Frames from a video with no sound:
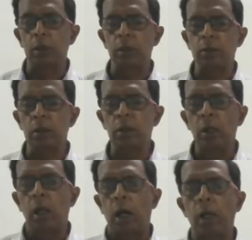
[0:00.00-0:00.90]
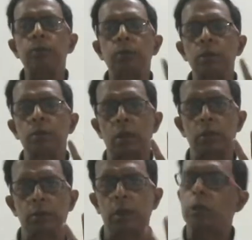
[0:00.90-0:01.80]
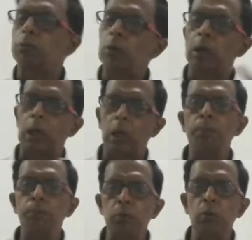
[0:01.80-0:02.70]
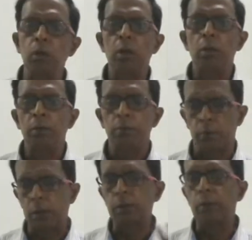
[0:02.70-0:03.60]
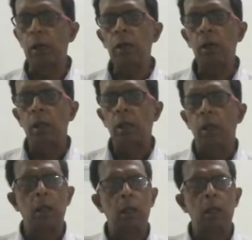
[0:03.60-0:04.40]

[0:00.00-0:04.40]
generator. I think that will help you very well.